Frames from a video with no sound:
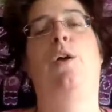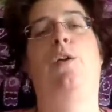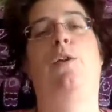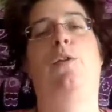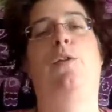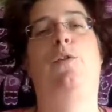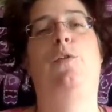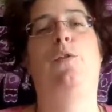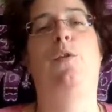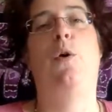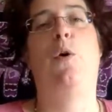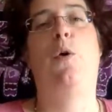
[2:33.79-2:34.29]

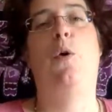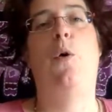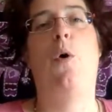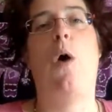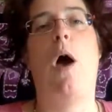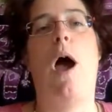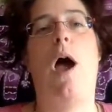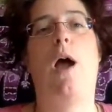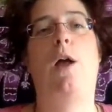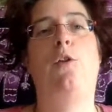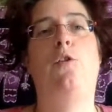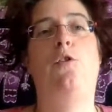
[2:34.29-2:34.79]
So
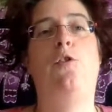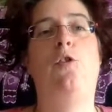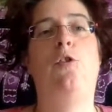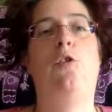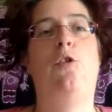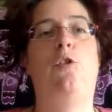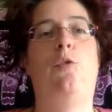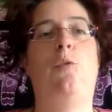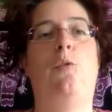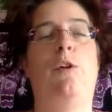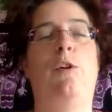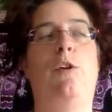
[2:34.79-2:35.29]
I
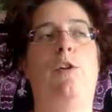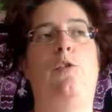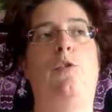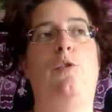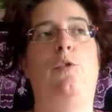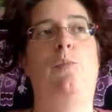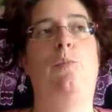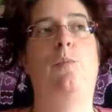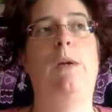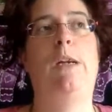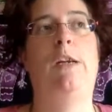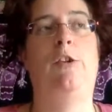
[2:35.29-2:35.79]
just wanted to
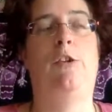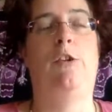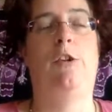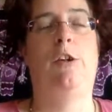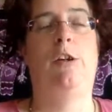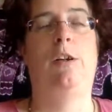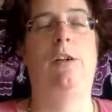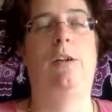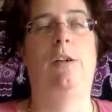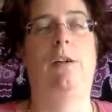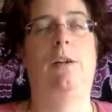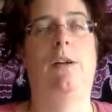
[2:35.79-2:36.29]

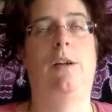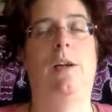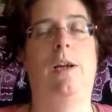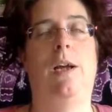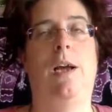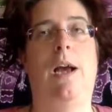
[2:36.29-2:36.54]
mention